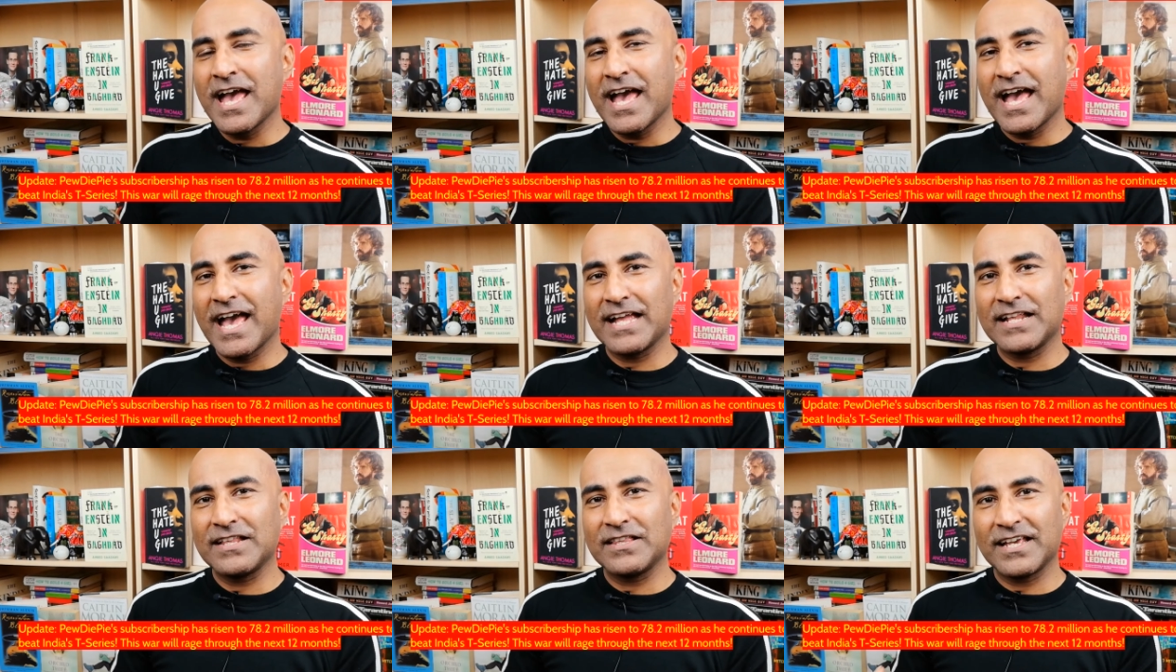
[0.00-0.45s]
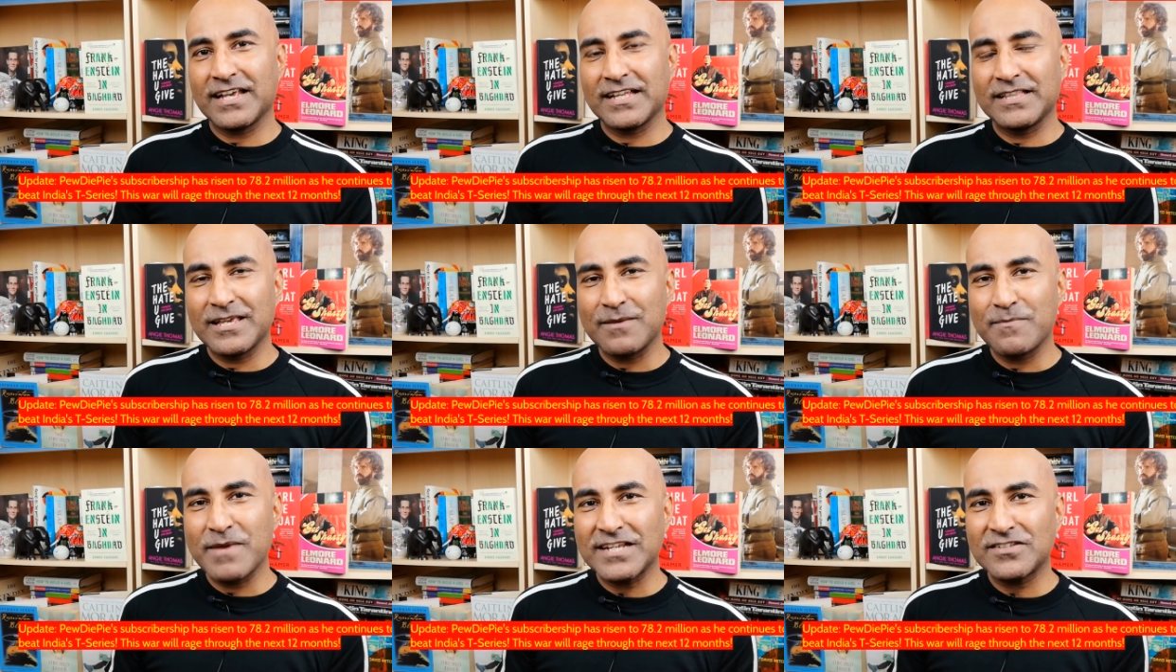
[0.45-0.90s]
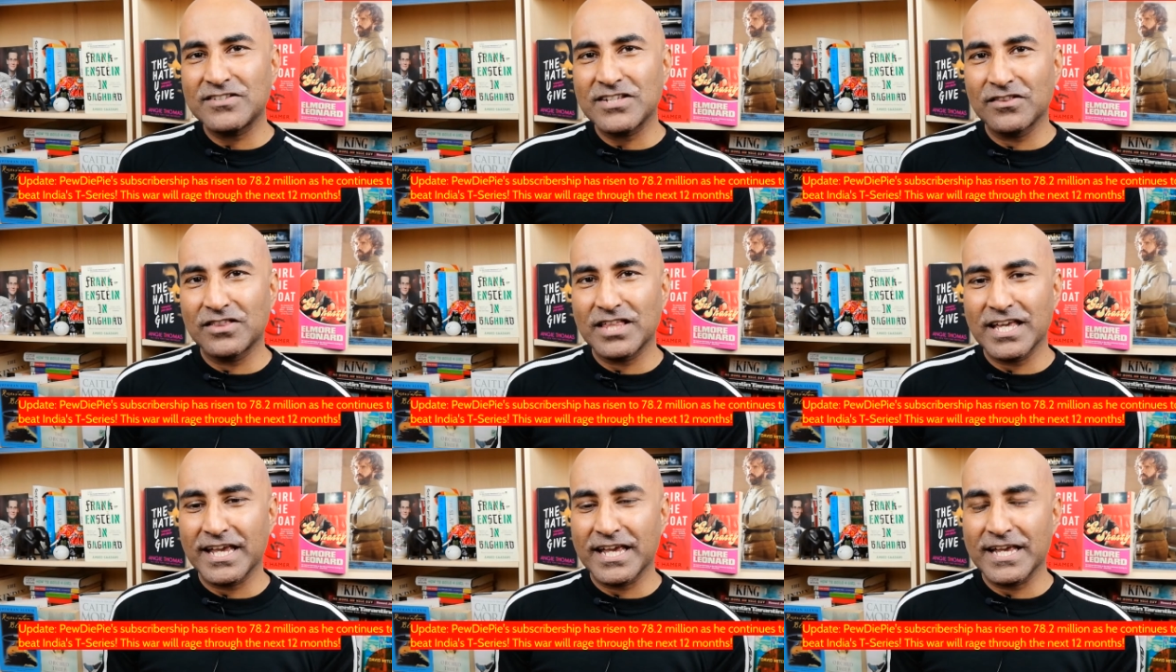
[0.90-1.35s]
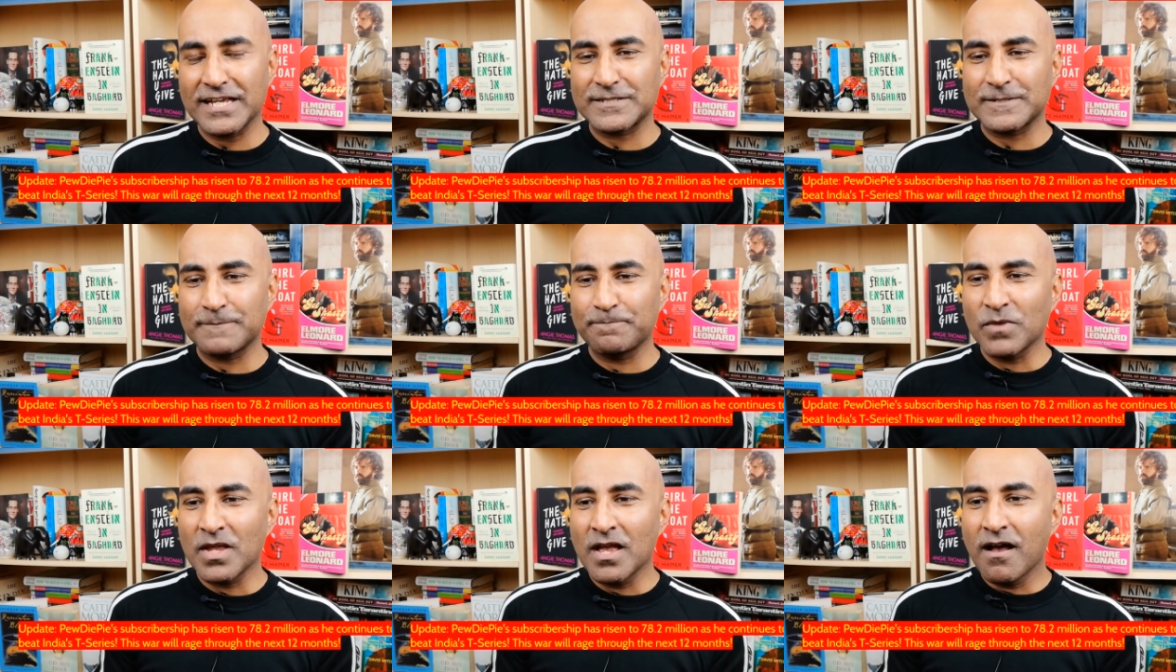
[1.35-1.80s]
And the amazing thing is,
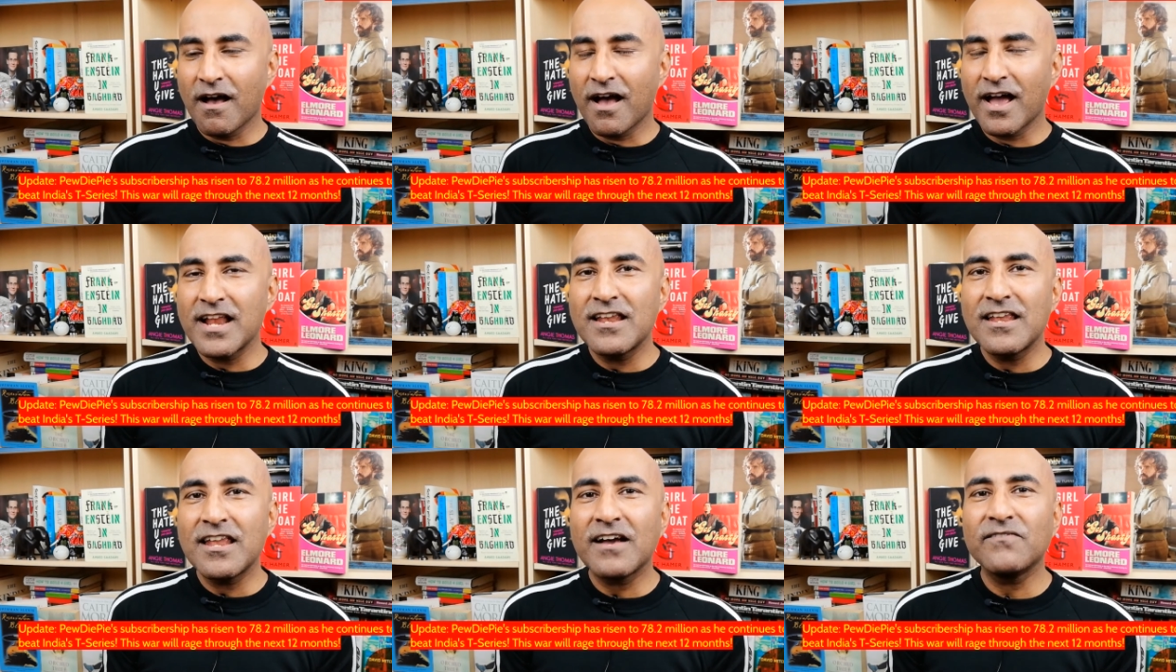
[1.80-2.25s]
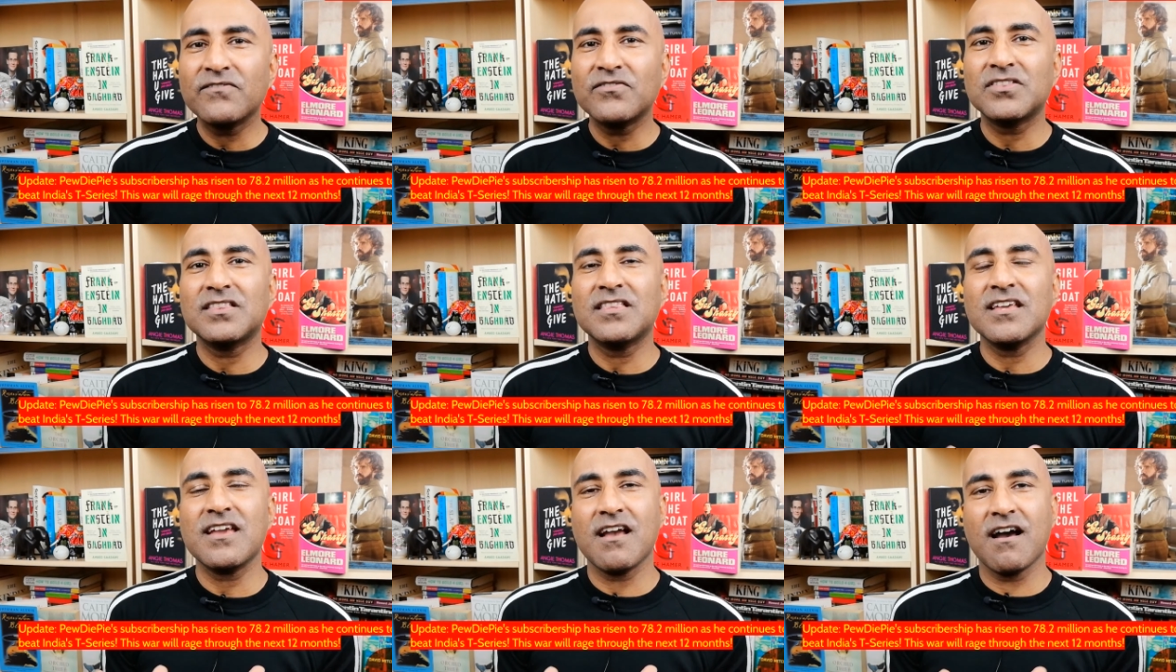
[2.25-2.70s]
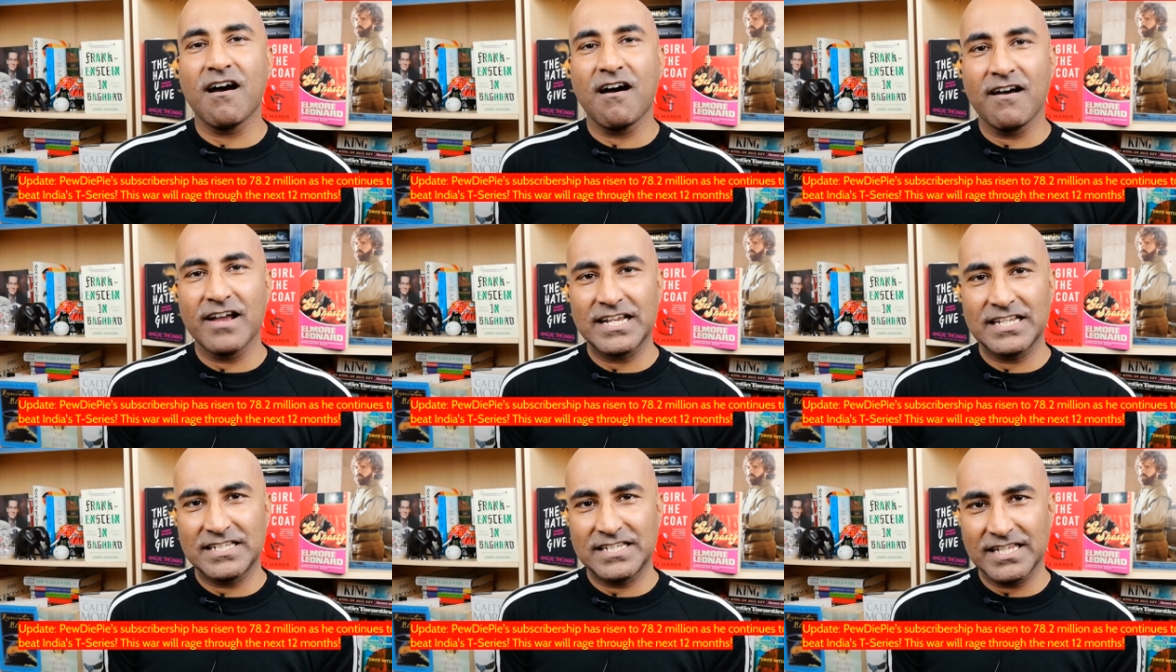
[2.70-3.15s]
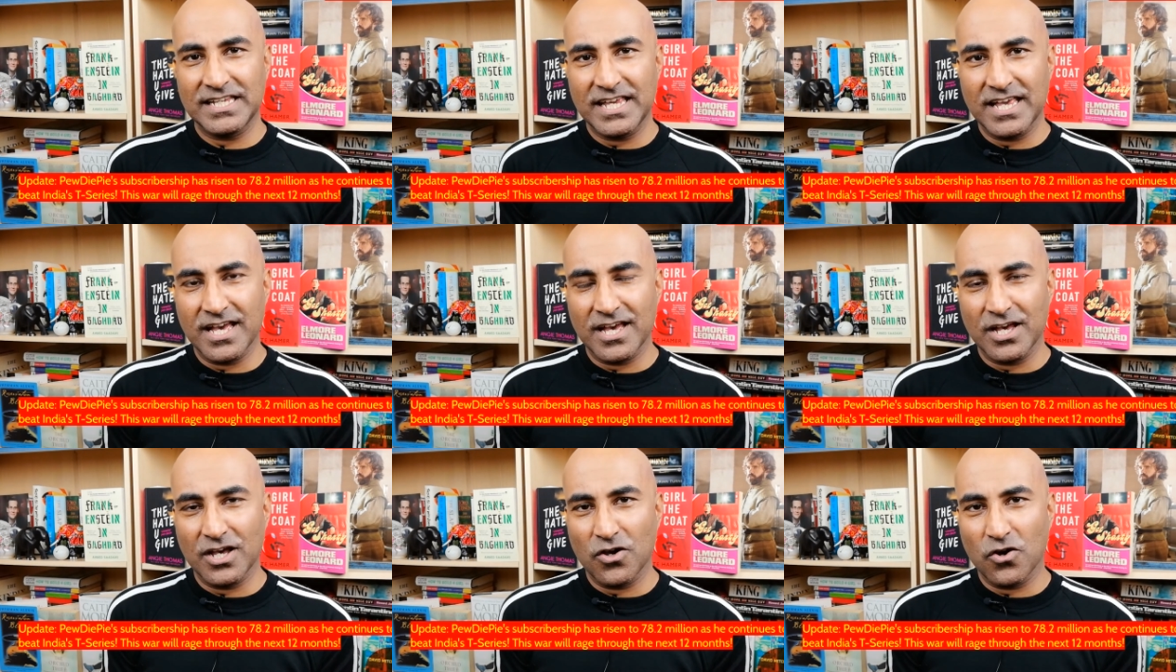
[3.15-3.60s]
I love the
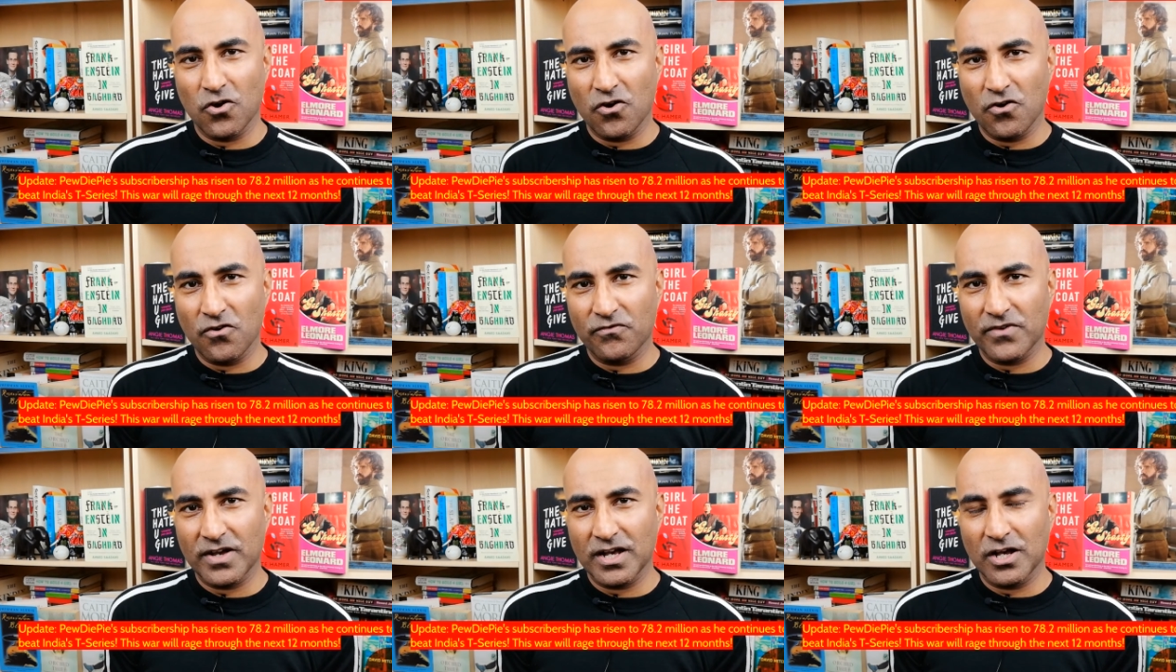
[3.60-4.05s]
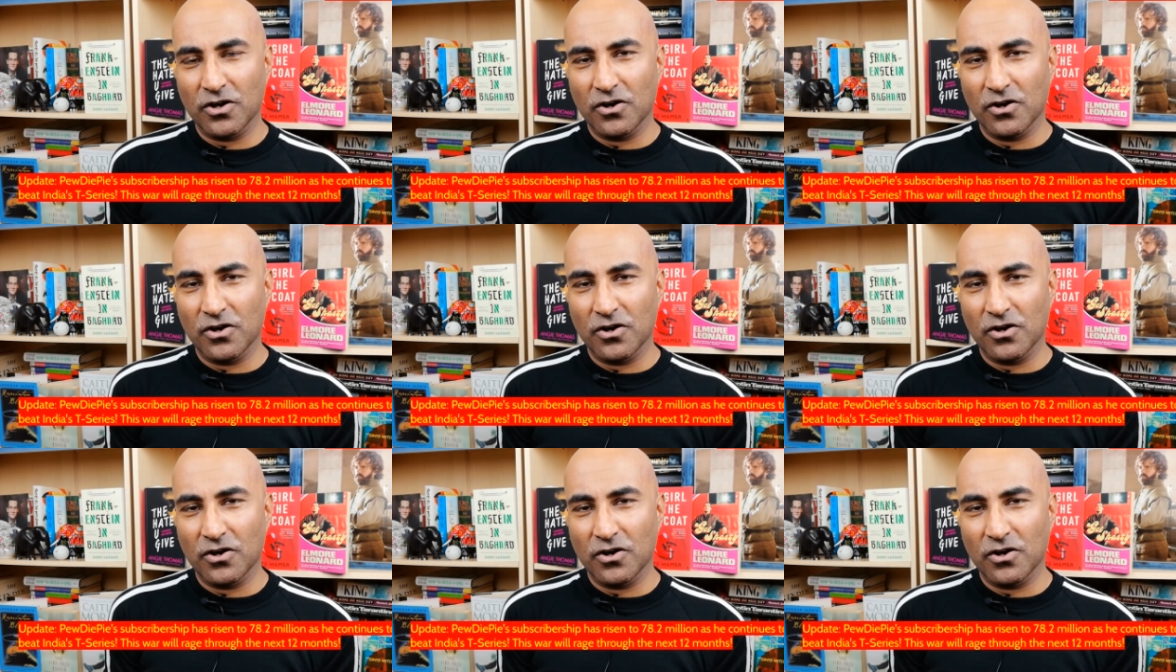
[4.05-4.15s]
idea of